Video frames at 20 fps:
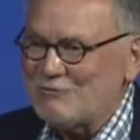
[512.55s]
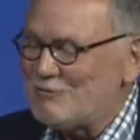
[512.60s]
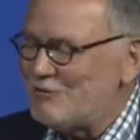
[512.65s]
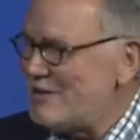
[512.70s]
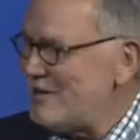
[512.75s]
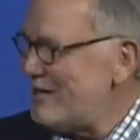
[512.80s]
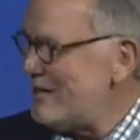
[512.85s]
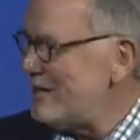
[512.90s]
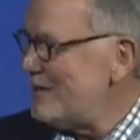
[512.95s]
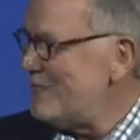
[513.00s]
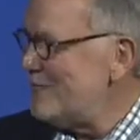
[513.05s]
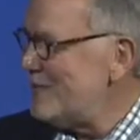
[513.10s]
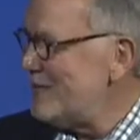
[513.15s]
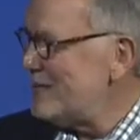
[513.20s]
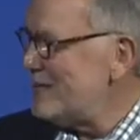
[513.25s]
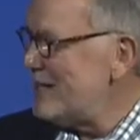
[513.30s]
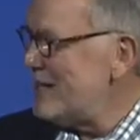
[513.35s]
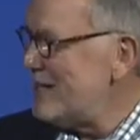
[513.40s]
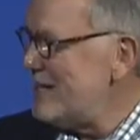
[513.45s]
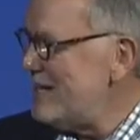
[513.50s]
wanted and
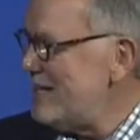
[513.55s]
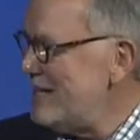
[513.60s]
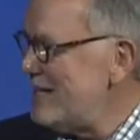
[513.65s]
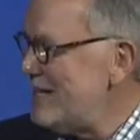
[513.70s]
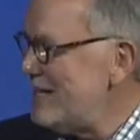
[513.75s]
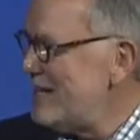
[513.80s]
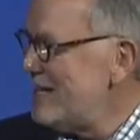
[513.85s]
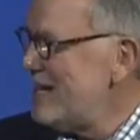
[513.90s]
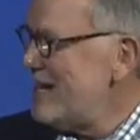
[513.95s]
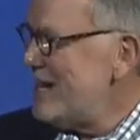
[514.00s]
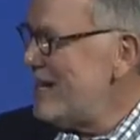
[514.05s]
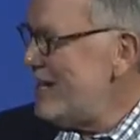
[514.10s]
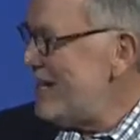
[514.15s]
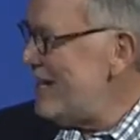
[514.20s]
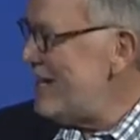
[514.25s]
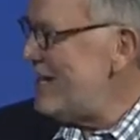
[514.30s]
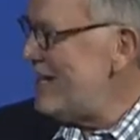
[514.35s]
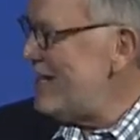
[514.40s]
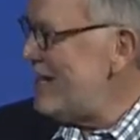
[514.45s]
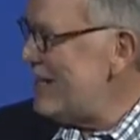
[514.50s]
what they needed,
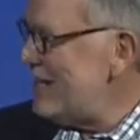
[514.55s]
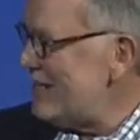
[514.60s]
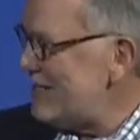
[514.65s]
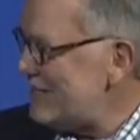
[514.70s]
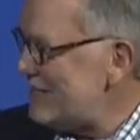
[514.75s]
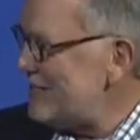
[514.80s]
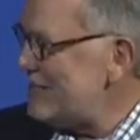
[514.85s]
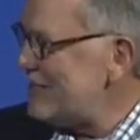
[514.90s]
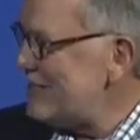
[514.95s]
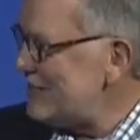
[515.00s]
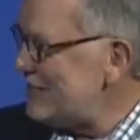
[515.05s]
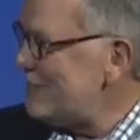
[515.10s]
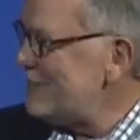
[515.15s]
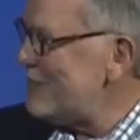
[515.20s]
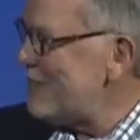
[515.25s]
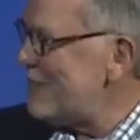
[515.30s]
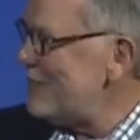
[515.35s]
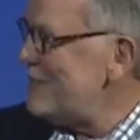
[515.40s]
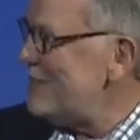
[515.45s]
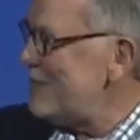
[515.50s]
in a sense, and
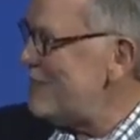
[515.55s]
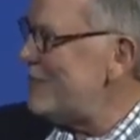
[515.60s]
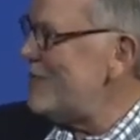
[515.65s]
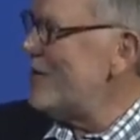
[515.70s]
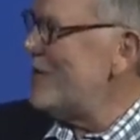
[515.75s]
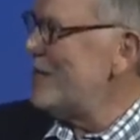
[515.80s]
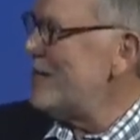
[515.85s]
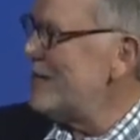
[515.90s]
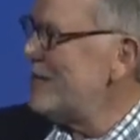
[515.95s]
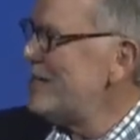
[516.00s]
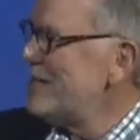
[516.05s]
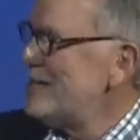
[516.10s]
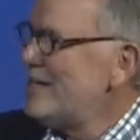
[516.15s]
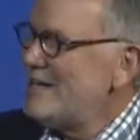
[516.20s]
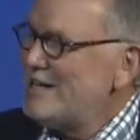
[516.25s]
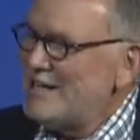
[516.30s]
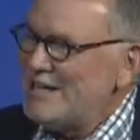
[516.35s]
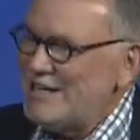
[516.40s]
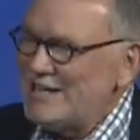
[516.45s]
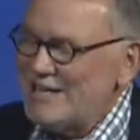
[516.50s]
what we wanted.
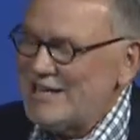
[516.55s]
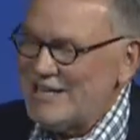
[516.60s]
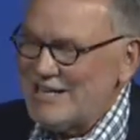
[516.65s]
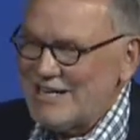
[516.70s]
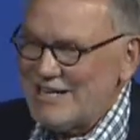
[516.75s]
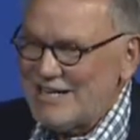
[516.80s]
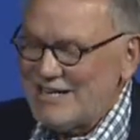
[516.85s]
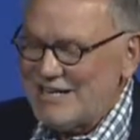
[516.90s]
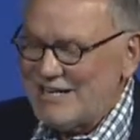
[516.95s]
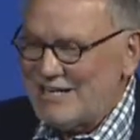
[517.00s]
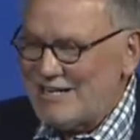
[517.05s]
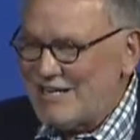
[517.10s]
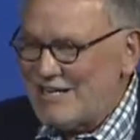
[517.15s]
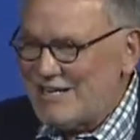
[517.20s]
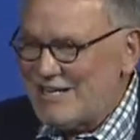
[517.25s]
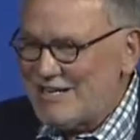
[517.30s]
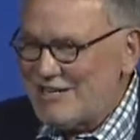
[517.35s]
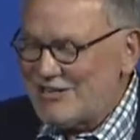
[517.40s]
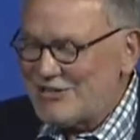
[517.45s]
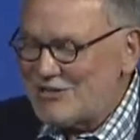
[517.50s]
And
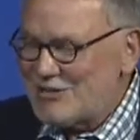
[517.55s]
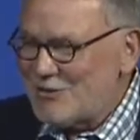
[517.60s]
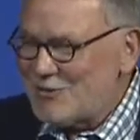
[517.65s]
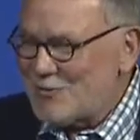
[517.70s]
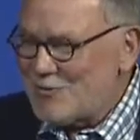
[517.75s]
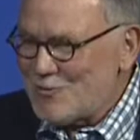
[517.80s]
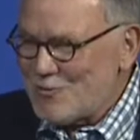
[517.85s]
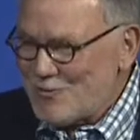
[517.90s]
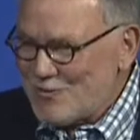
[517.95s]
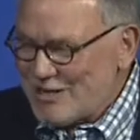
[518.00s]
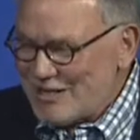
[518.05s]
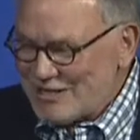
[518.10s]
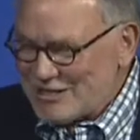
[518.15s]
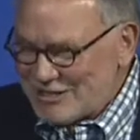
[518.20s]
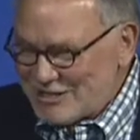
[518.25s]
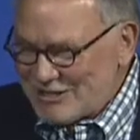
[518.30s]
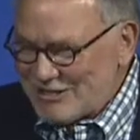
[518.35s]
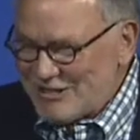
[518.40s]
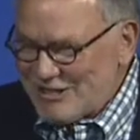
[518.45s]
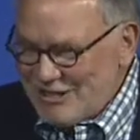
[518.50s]
so we
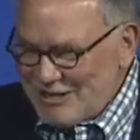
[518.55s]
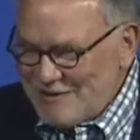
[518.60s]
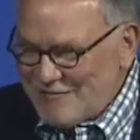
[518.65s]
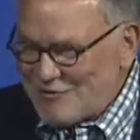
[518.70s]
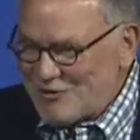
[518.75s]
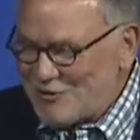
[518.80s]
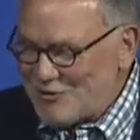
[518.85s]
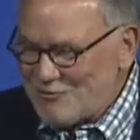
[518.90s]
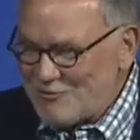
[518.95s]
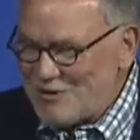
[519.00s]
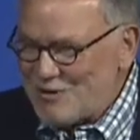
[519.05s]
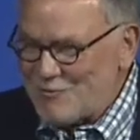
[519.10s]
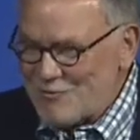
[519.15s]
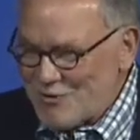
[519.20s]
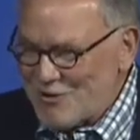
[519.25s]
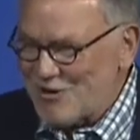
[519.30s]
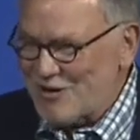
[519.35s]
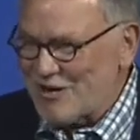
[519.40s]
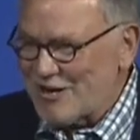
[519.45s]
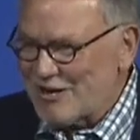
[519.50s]
just lived who we
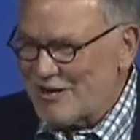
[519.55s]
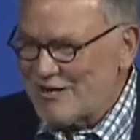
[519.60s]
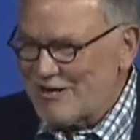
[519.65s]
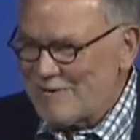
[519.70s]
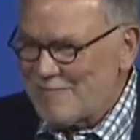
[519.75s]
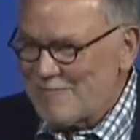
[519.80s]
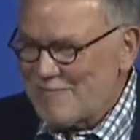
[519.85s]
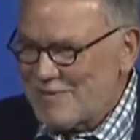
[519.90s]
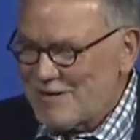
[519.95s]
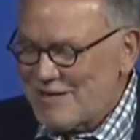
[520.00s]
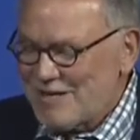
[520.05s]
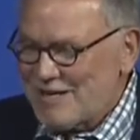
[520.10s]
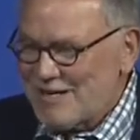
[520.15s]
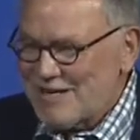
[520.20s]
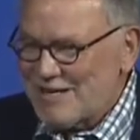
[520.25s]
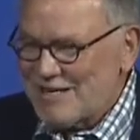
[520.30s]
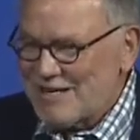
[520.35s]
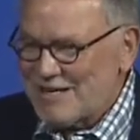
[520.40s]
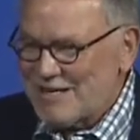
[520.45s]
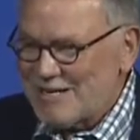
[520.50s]
were.
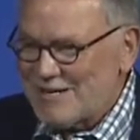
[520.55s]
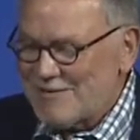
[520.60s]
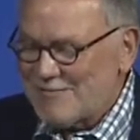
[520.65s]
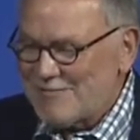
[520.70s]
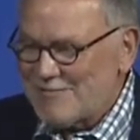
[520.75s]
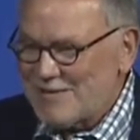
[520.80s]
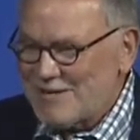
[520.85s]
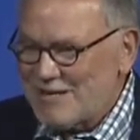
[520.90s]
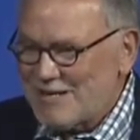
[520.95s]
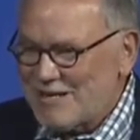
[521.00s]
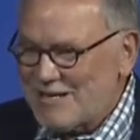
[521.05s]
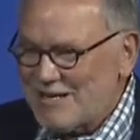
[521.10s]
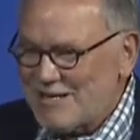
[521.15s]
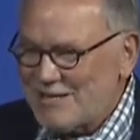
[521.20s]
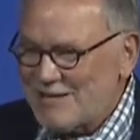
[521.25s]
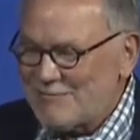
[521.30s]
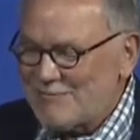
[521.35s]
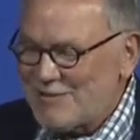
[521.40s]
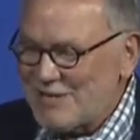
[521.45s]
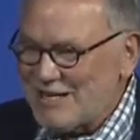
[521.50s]

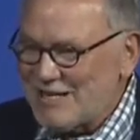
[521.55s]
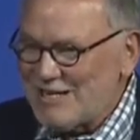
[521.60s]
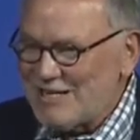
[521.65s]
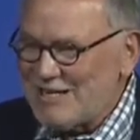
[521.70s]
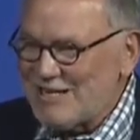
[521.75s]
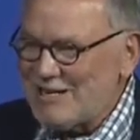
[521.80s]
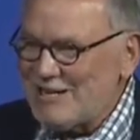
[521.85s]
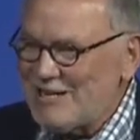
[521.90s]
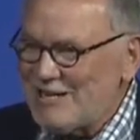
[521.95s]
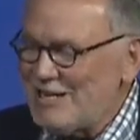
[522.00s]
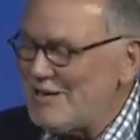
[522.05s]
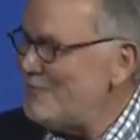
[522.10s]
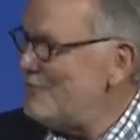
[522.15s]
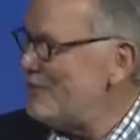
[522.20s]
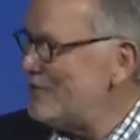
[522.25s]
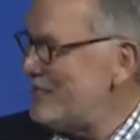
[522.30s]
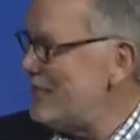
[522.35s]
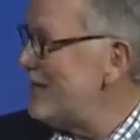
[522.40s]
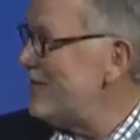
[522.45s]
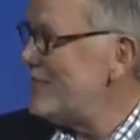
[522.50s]
But it
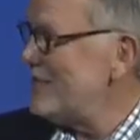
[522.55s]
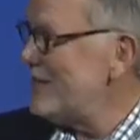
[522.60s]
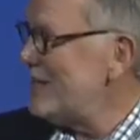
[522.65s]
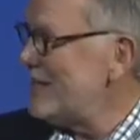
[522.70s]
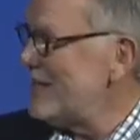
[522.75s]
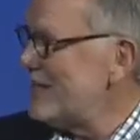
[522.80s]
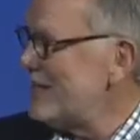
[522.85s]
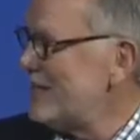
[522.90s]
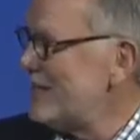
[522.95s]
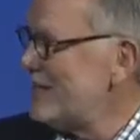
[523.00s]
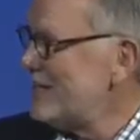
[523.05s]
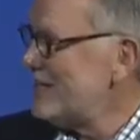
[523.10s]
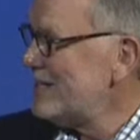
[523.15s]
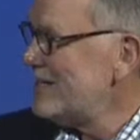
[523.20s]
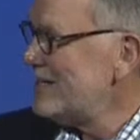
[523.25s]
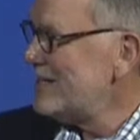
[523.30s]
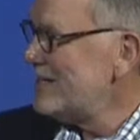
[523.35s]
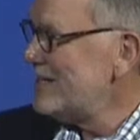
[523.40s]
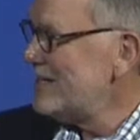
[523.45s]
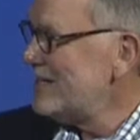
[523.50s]
was everything.
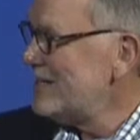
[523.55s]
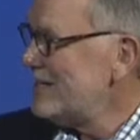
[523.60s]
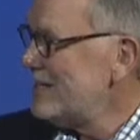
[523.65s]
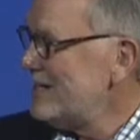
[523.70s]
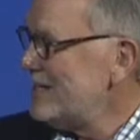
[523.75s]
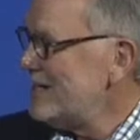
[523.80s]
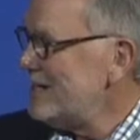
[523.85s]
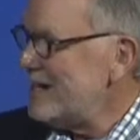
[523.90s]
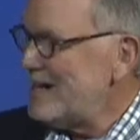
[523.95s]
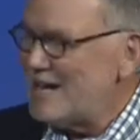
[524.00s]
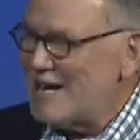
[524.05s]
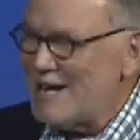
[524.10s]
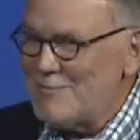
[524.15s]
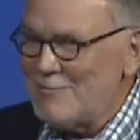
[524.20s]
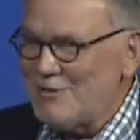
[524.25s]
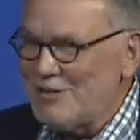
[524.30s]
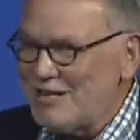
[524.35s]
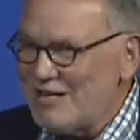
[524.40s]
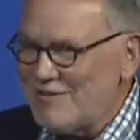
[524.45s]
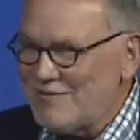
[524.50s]
Mm-hmm. And I
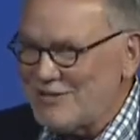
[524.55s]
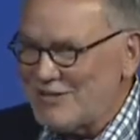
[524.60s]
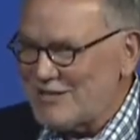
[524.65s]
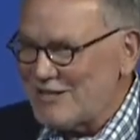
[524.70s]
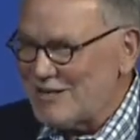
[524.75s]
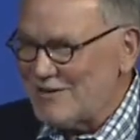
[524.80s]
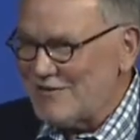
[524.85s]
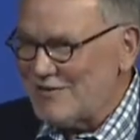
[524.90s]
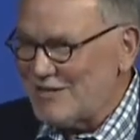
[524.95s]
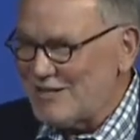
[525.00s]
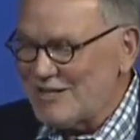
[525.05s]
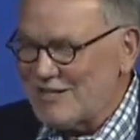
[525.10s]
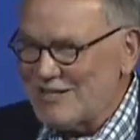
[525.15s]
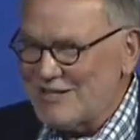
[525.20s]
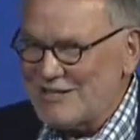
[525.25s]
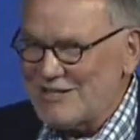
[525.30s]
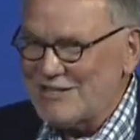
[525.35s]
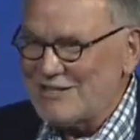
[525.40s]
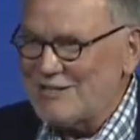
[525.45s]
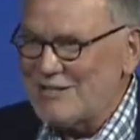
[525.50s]
believe it's everything.
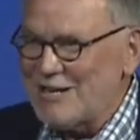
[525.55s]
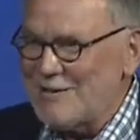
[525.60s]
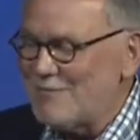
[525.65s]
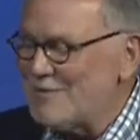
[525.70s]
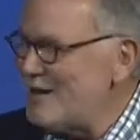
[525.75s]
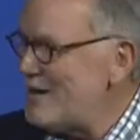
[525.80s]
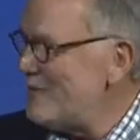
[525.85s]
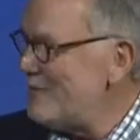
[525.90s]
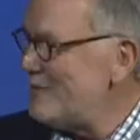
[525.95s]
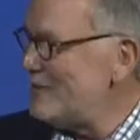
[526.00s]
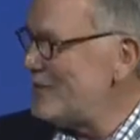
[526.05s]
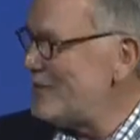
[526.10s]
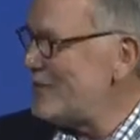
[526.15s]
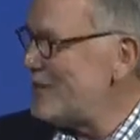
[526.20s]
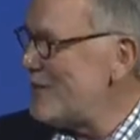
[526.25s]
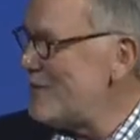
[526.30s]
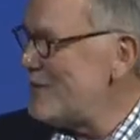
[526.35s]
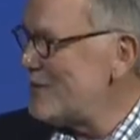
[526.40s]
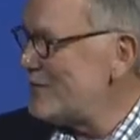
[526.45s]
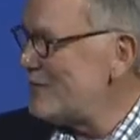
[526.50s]

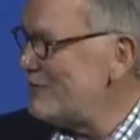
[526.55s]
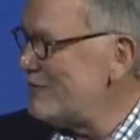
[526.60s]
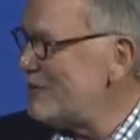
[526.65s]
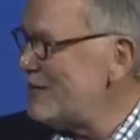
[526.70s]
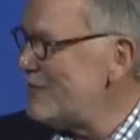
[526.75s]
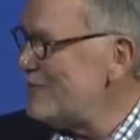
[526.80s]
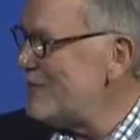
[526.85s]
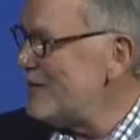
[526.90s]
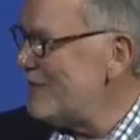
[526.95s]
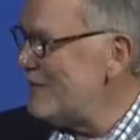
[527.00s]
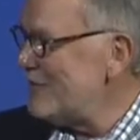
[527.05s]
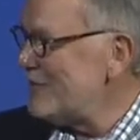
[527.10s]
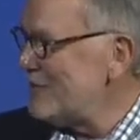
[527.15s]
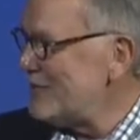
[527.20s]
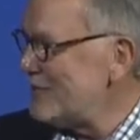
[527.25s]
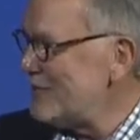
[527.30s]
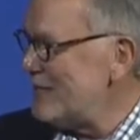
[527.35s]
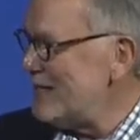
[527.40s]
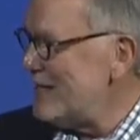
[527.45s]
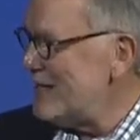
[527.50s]
Starbucks was not my
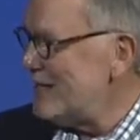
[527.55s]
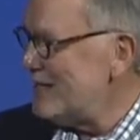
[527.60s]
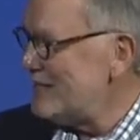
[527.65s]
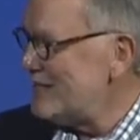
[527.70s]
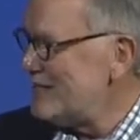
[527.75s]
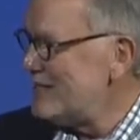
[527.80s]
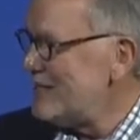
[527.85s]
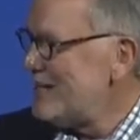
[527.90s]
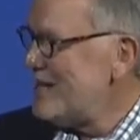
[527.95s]
first dance.